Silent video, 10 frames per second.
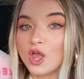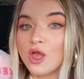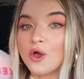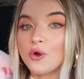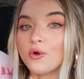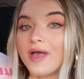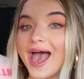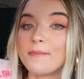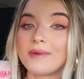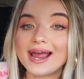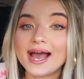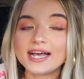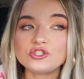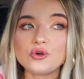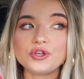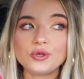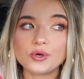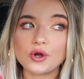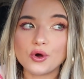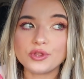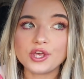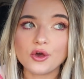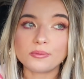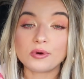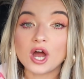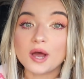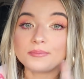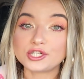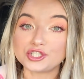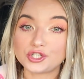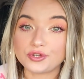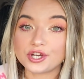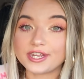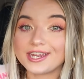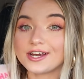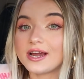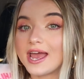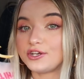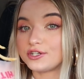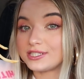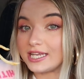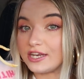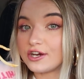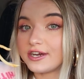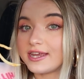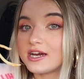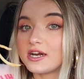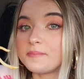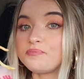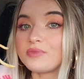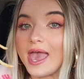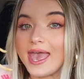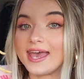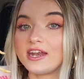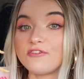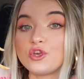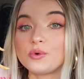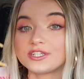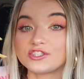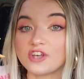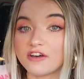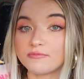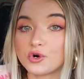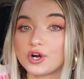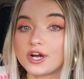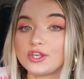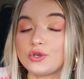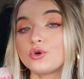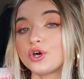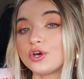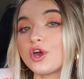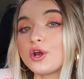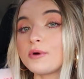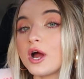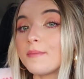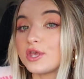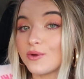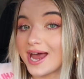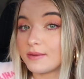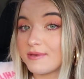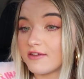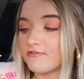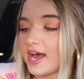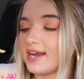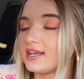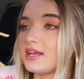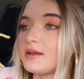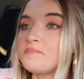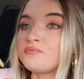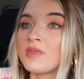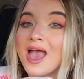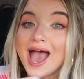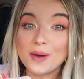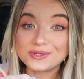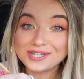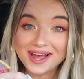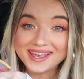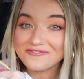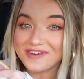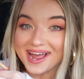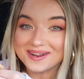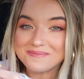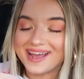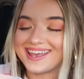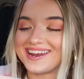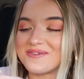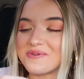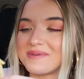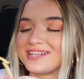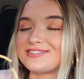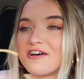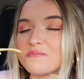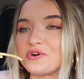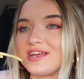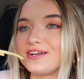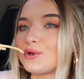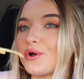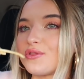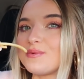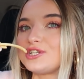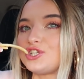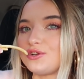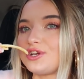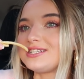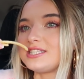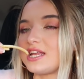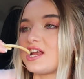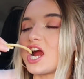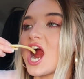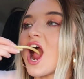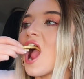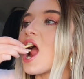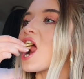at my high school, you could only go to prom your junior year and your senior year. And if you were a sophomore, you could go to prom, but you had to be invited. I was not invited by anyone my sophomore year, so I only went junior and senior.